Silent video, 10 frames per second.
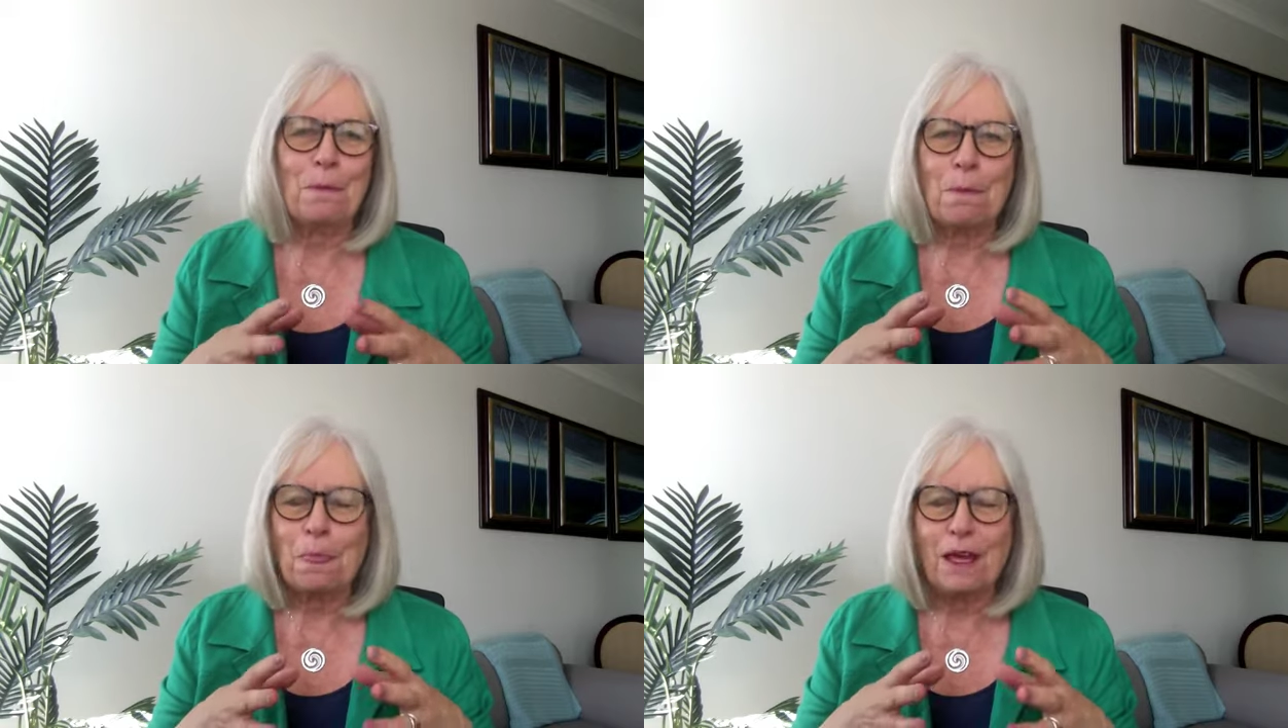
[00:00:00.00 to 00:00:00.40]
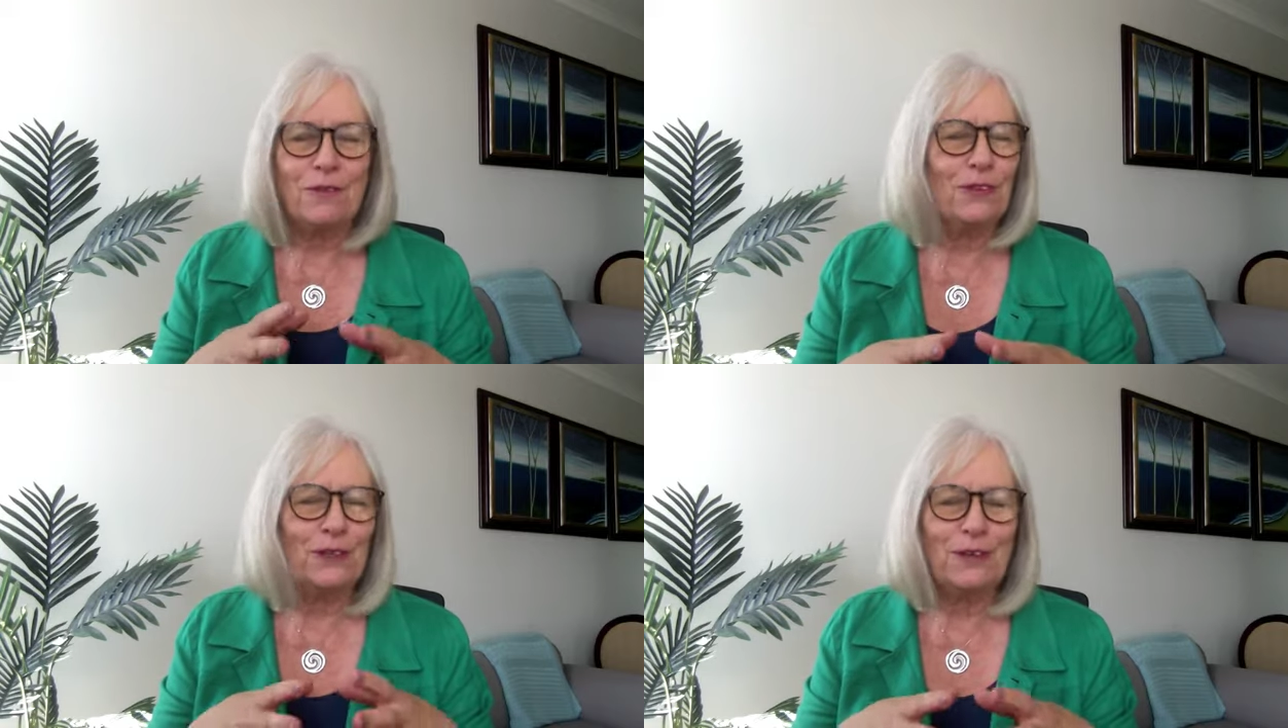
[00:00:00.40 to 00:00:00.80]
for the
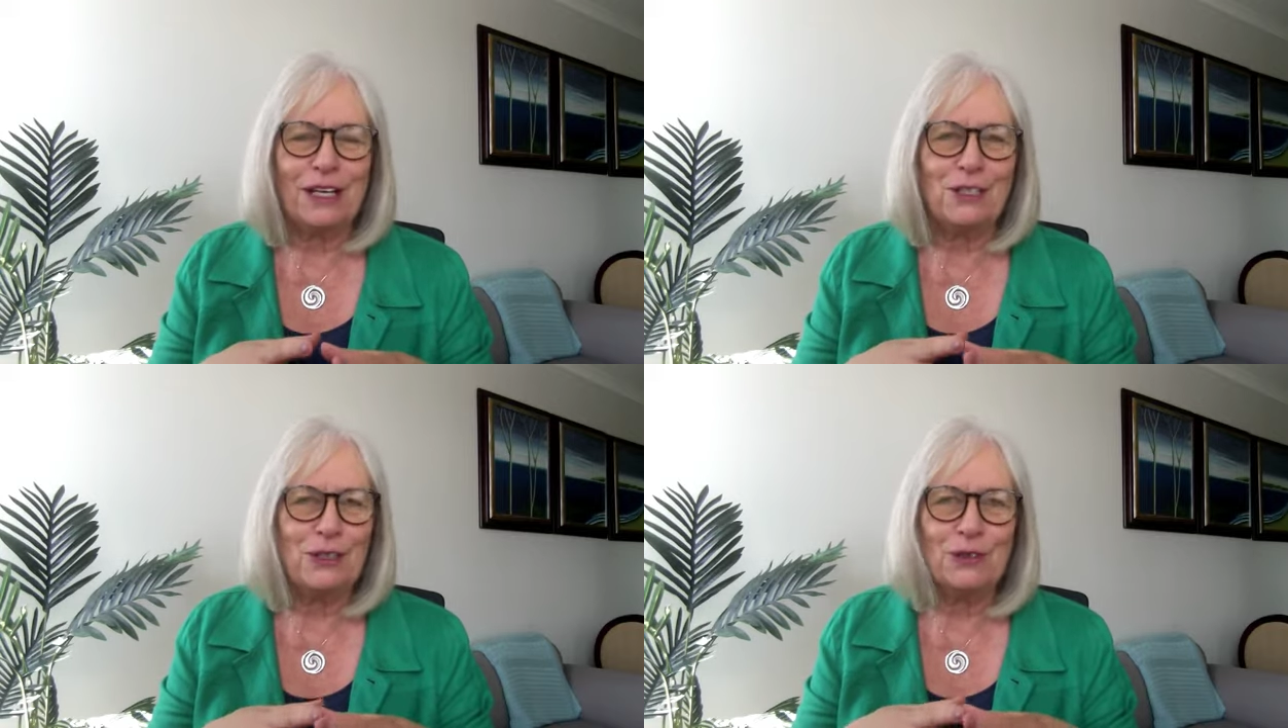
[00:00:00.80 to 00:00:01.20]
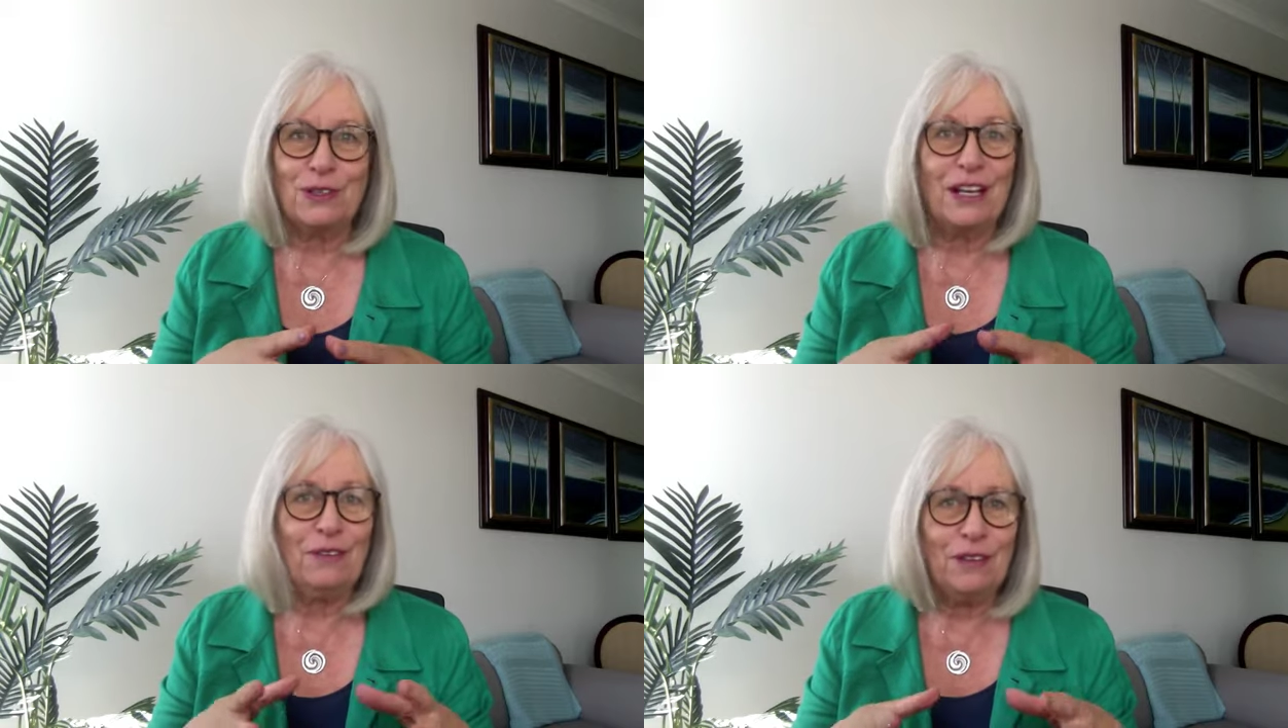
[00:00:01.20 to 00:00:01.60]
grandchildren
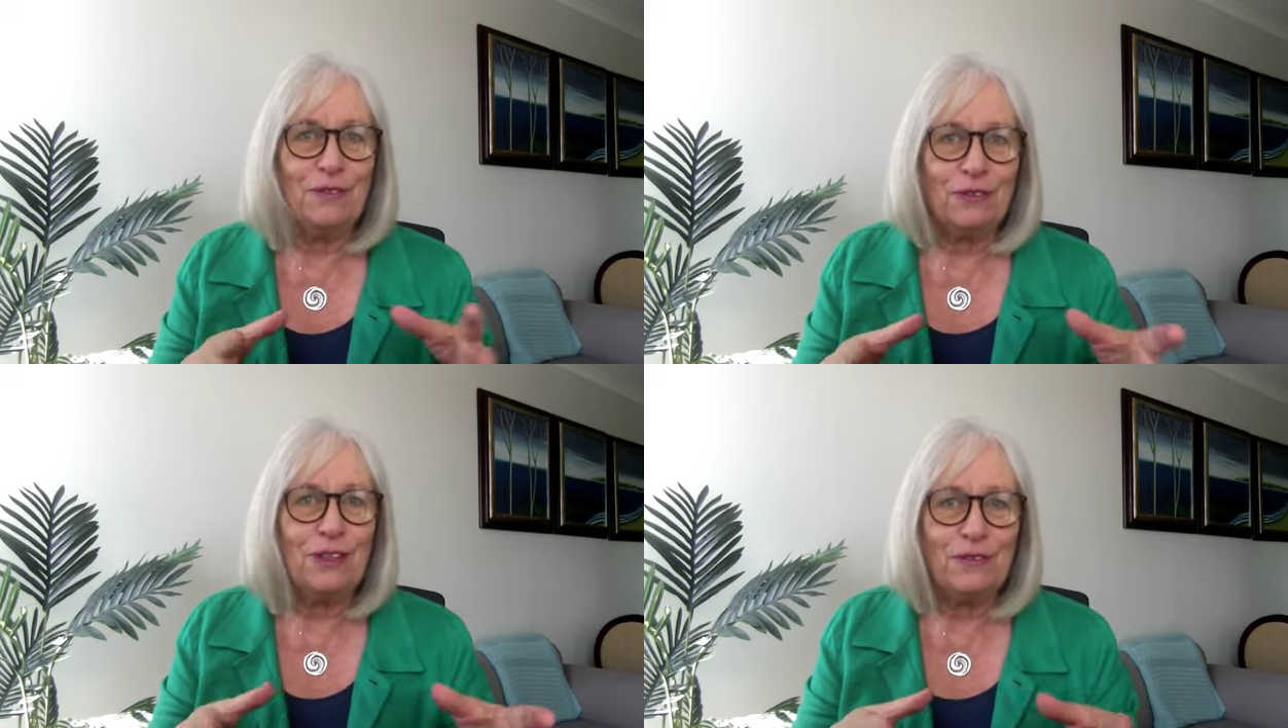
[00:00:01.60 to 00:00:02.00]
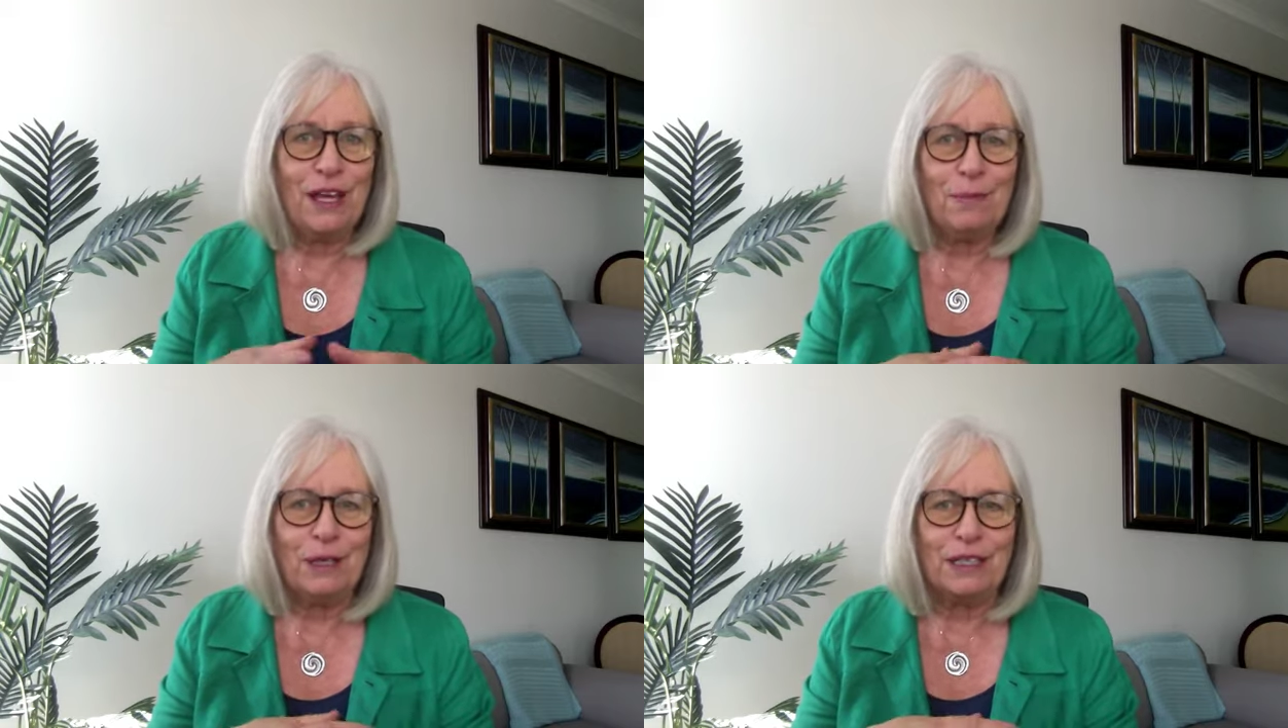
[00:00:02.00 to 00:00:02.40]
and for their
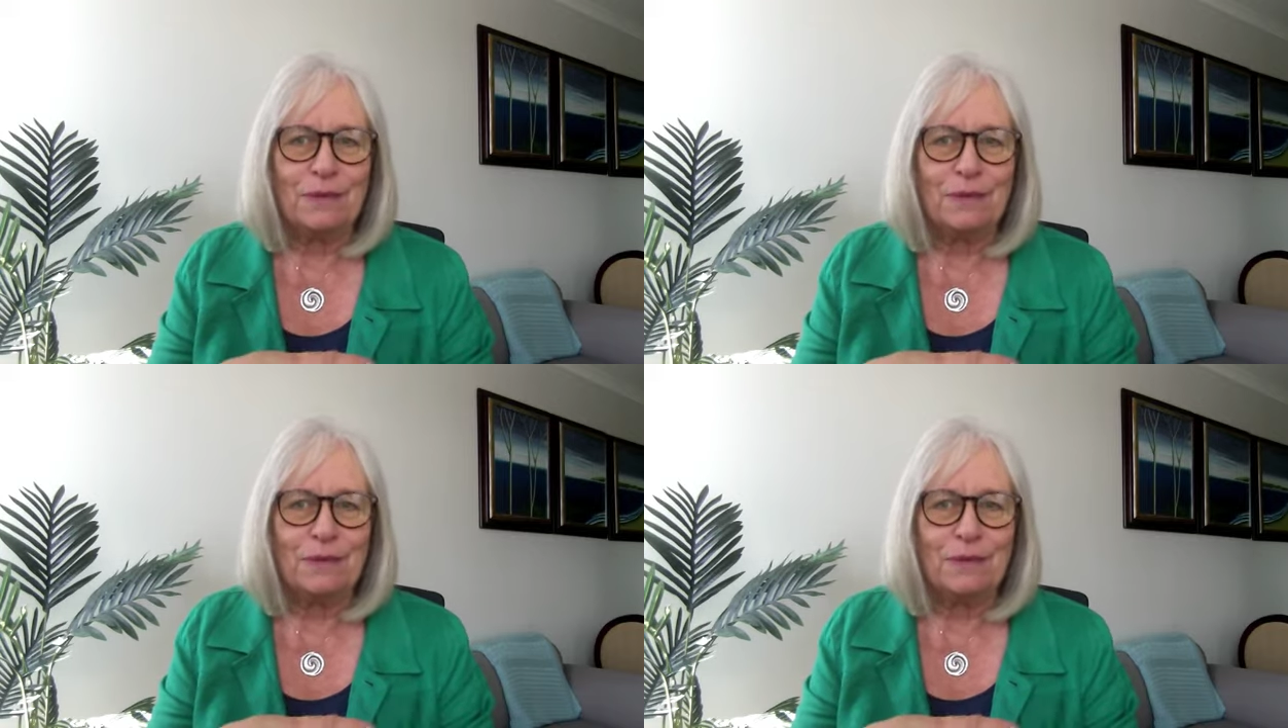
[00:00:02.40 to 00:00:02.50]
family.